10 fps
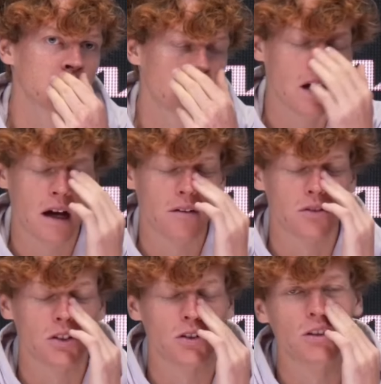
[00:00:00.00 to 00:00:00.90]
Yeah,
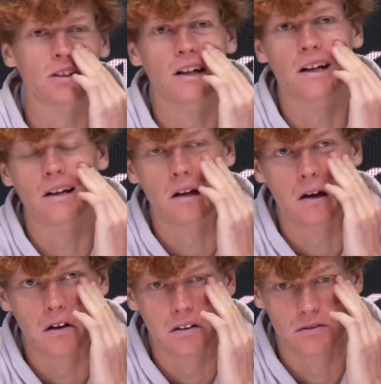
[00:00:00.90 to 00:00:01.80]
for sure.
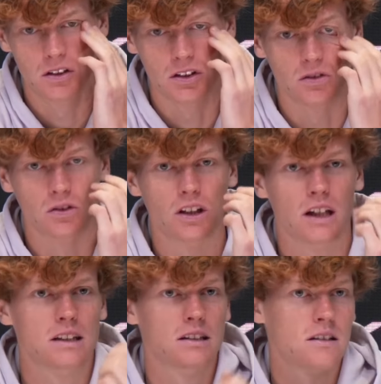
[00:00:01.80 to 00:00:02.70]
The first two
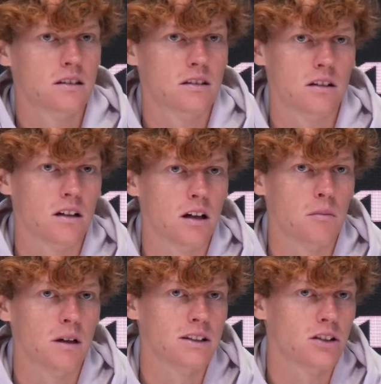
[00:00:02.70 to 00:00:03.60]
sets,
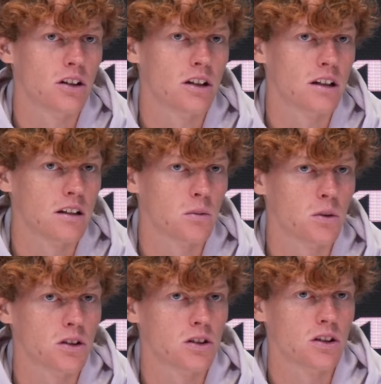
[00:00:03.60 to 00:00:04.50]
I saw that he
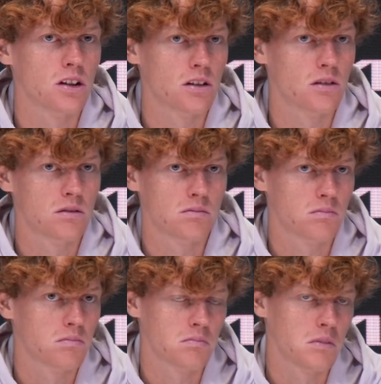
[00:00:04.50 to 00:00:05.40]
was not
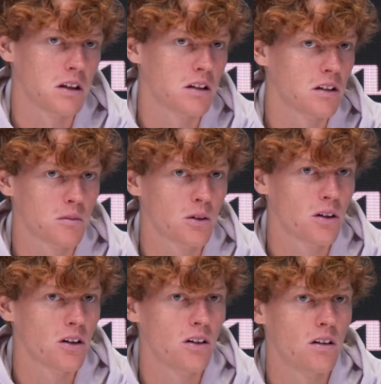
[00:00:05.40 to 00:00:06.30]
hitting the
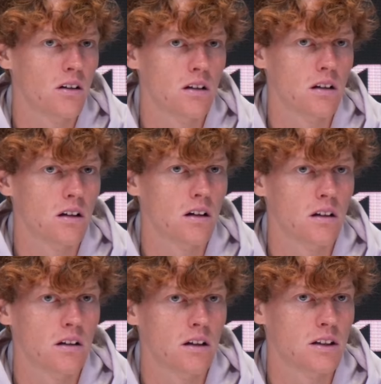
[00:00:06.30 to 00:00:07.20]
ball
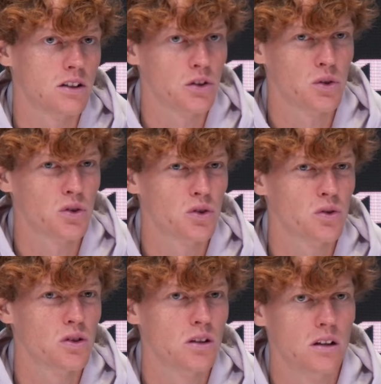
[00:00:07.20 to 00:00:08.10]
as he used
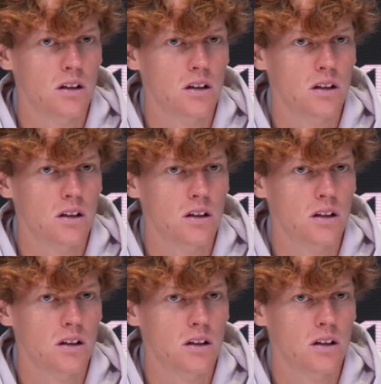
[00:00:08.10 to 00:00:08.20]
to.